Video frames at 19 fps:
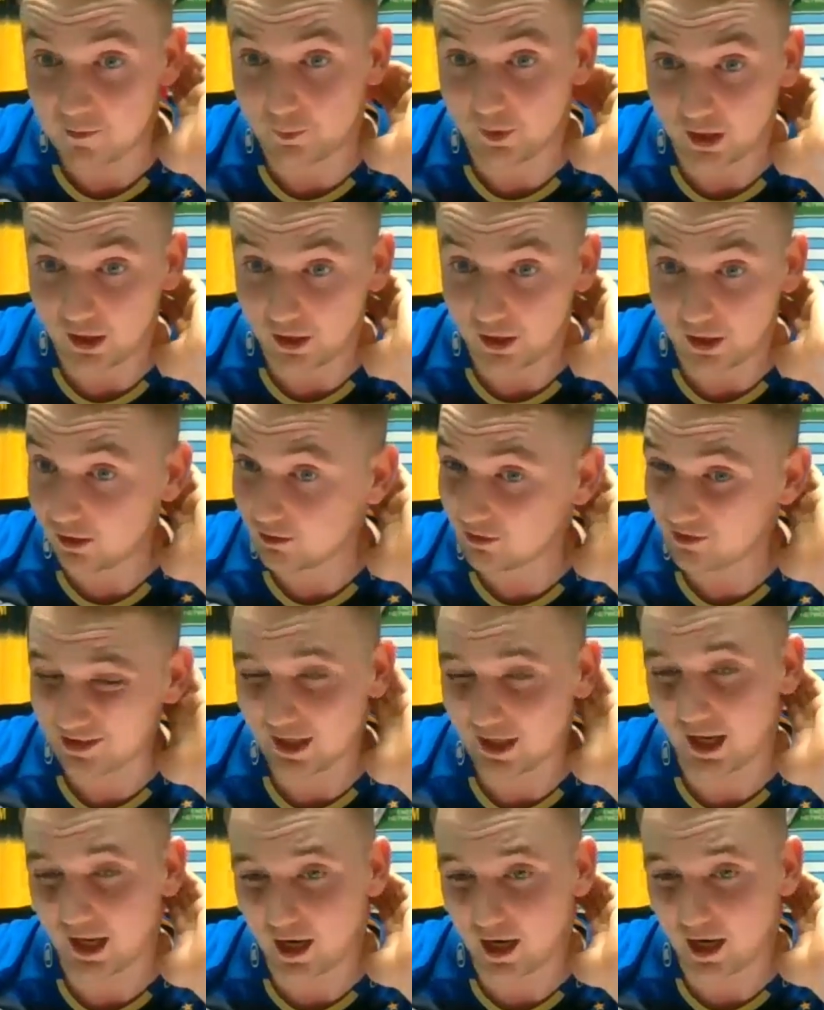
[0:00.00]
But
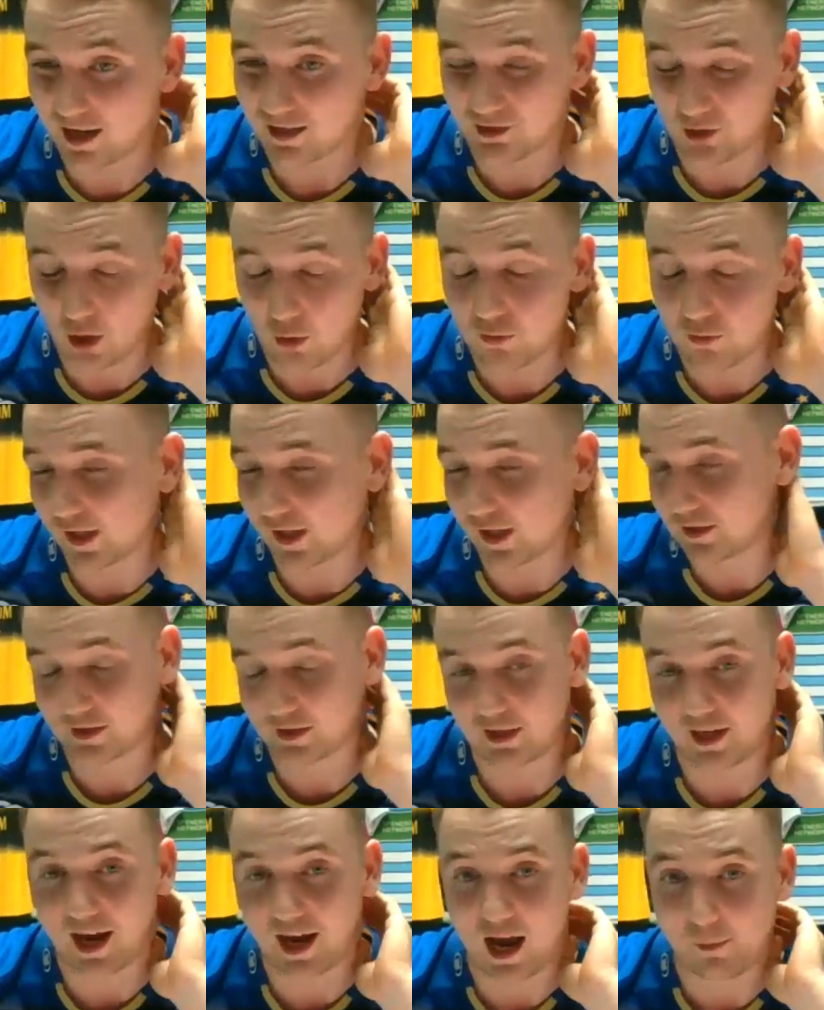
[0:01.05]
I don't think it's
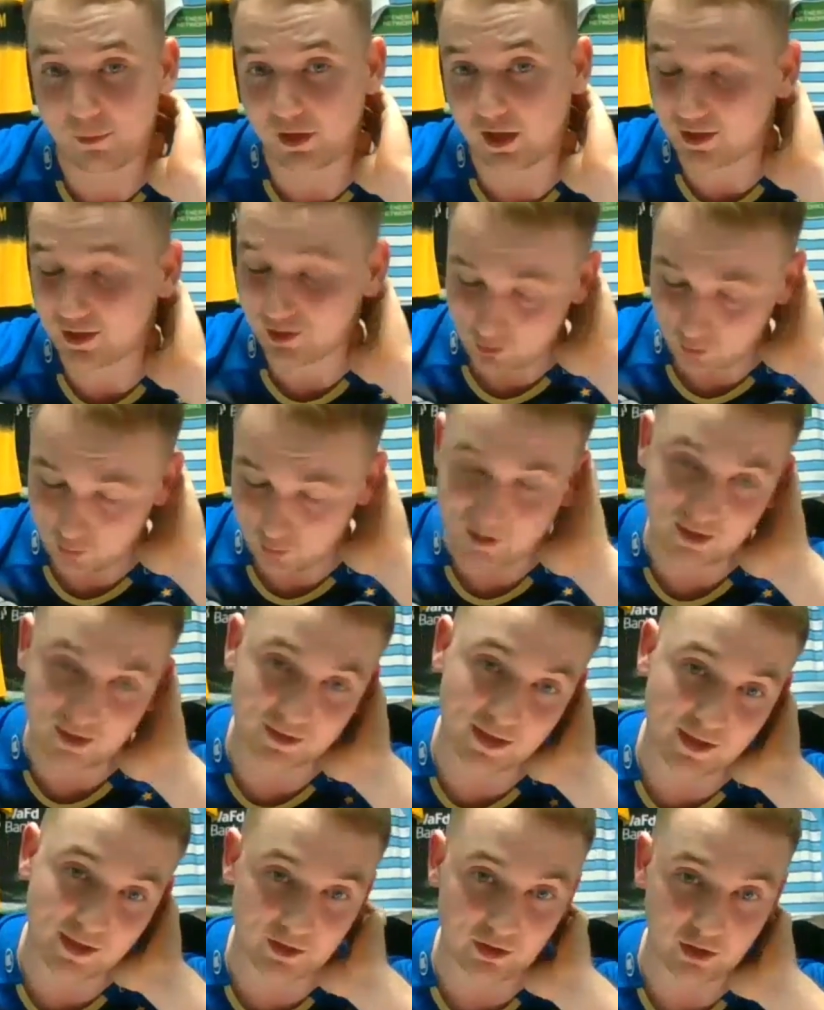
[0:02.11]
going to happen. I do think
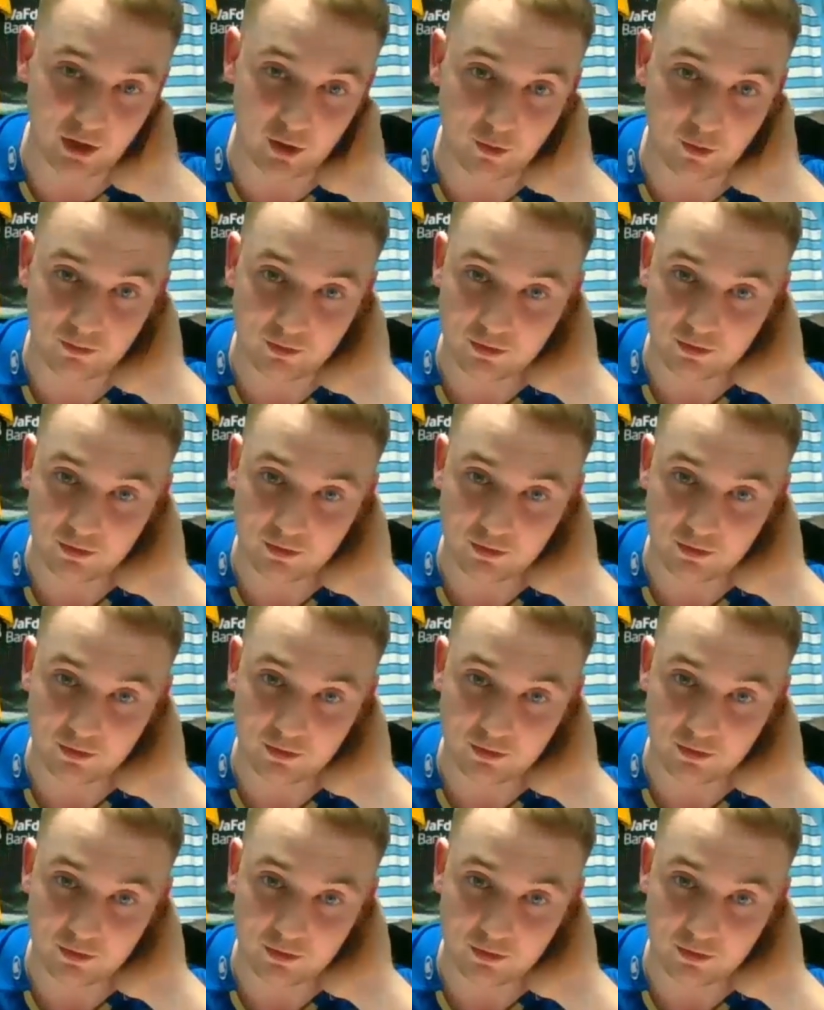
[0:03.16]
they're going to go.